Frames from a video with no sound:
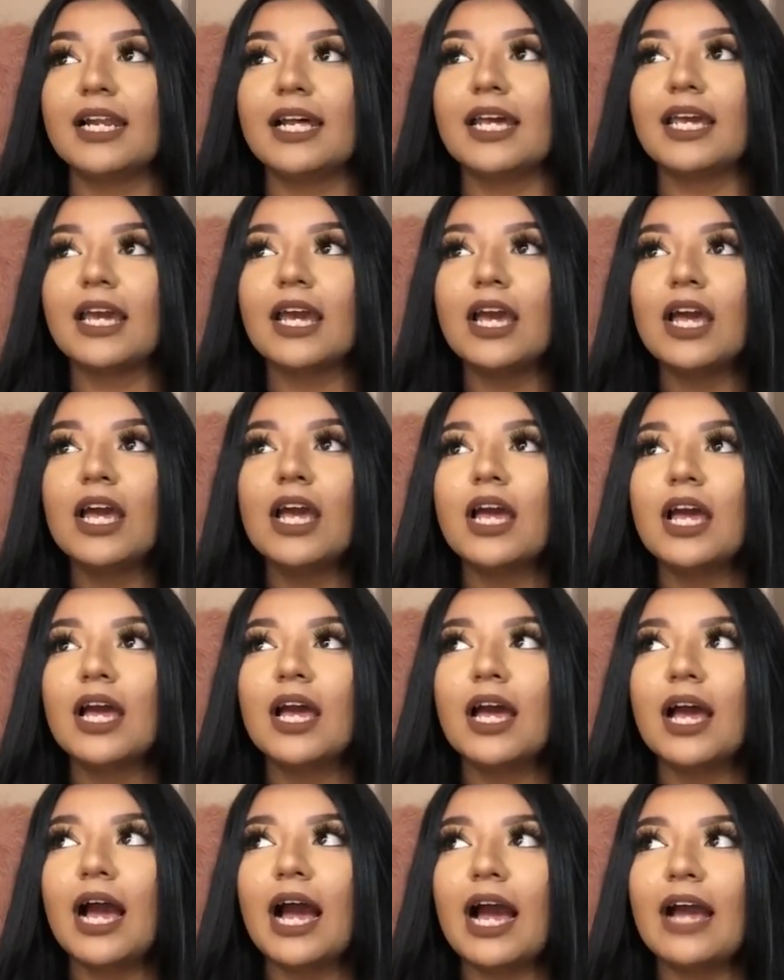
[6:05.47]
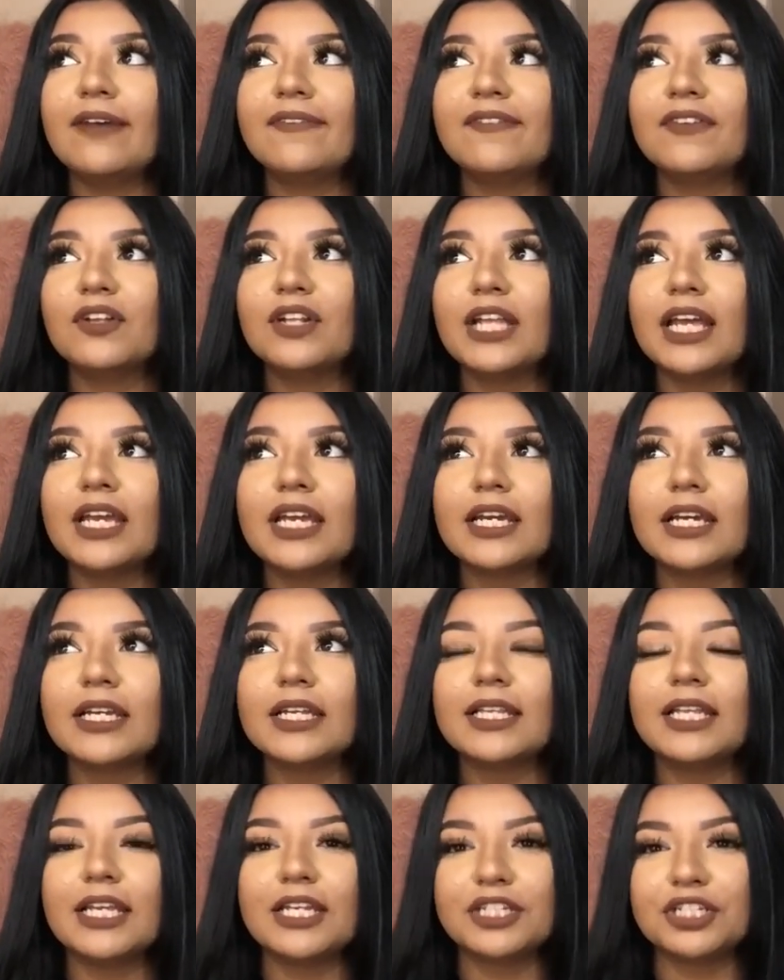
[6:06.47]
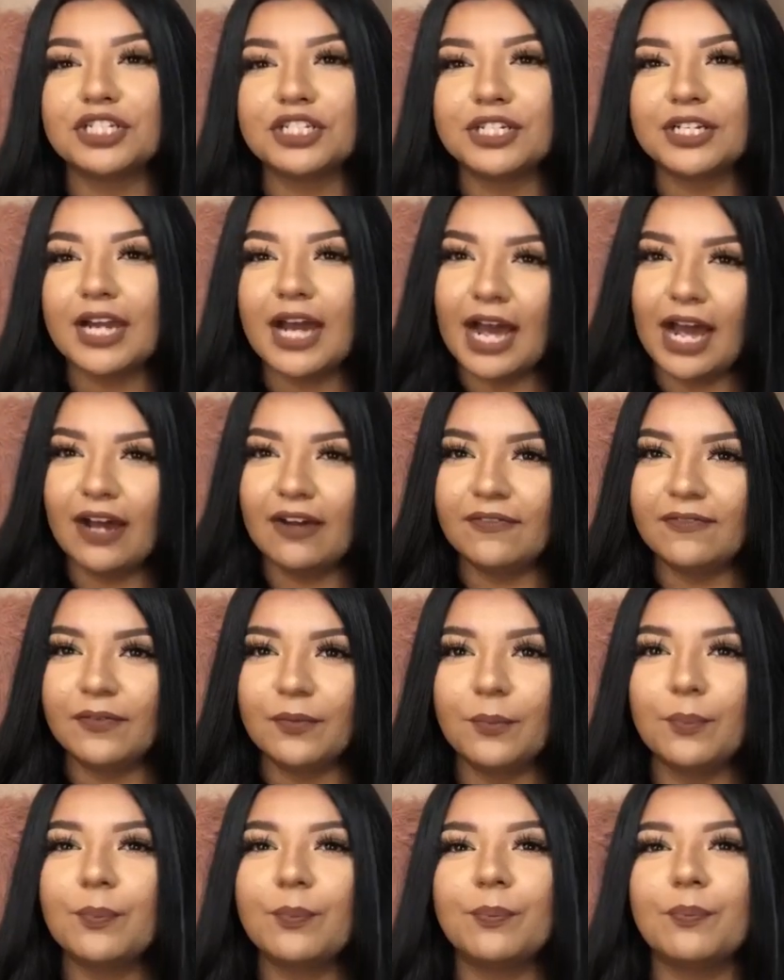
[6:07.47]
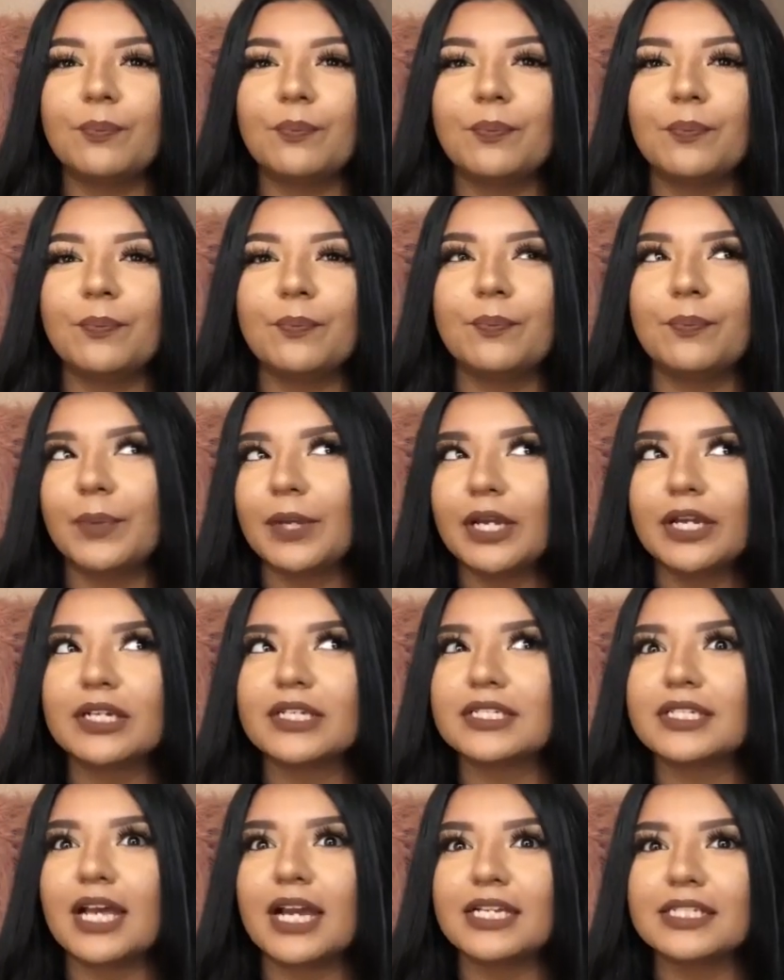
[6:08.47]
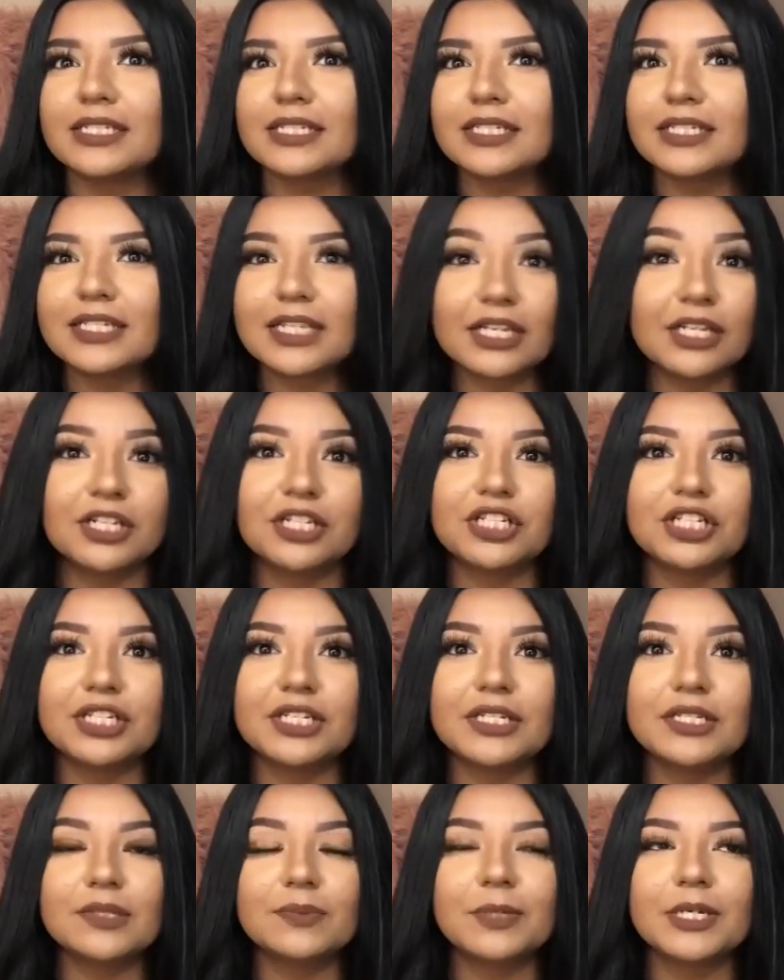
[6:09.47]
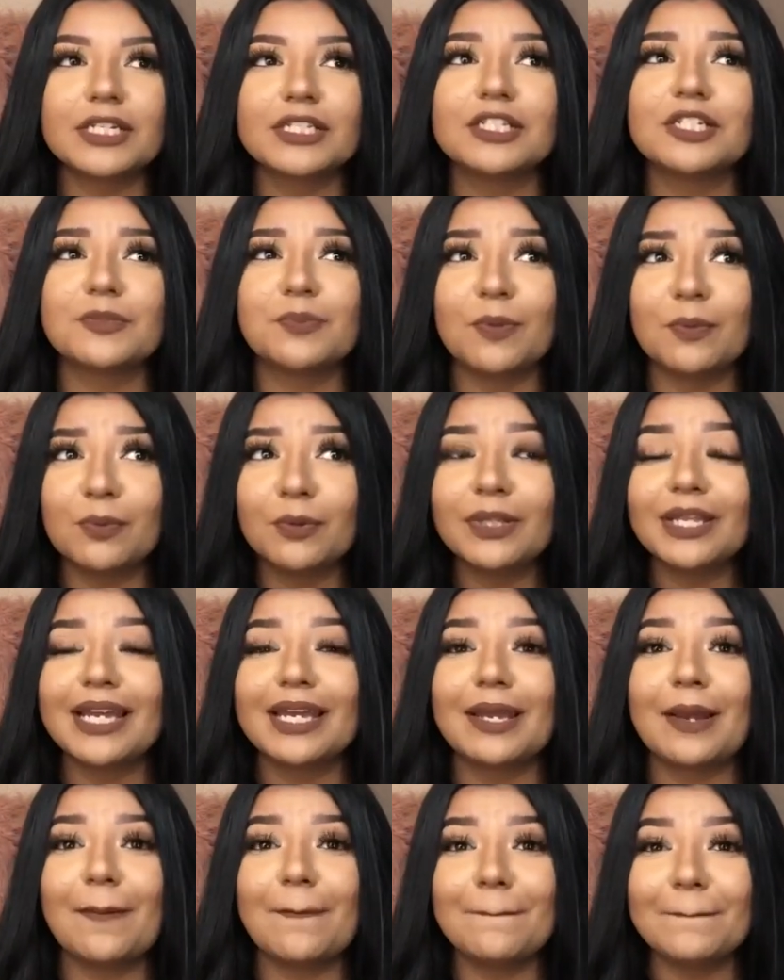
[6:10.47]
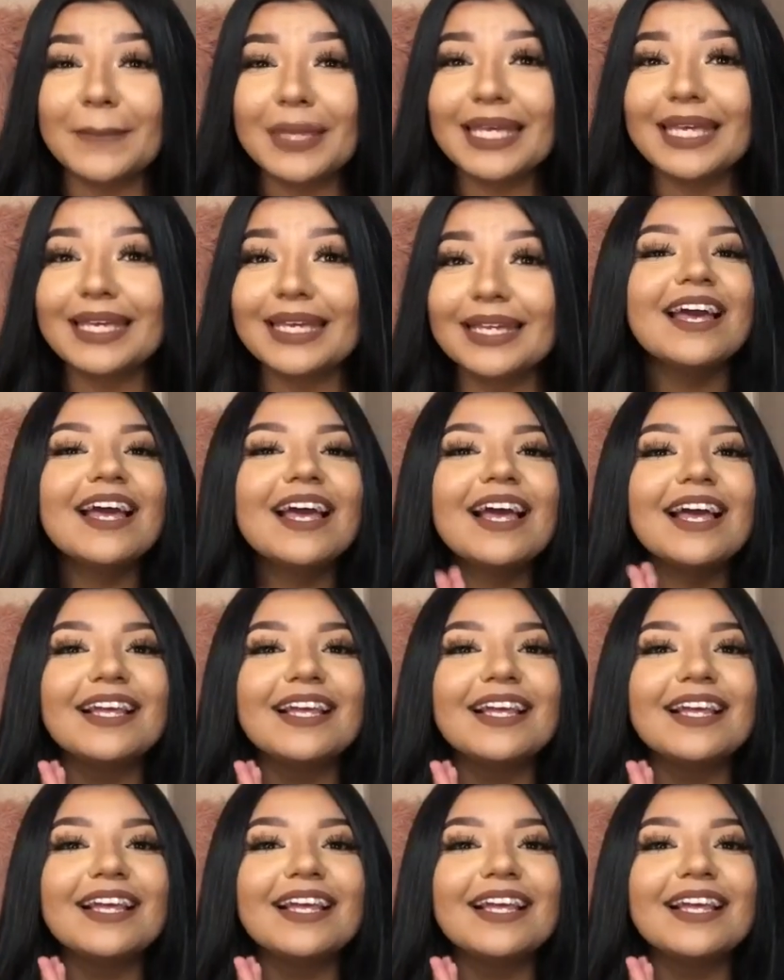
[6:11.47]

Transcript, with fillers: Like, I feel like they should have bigger sizes in jeans, because there's people like me.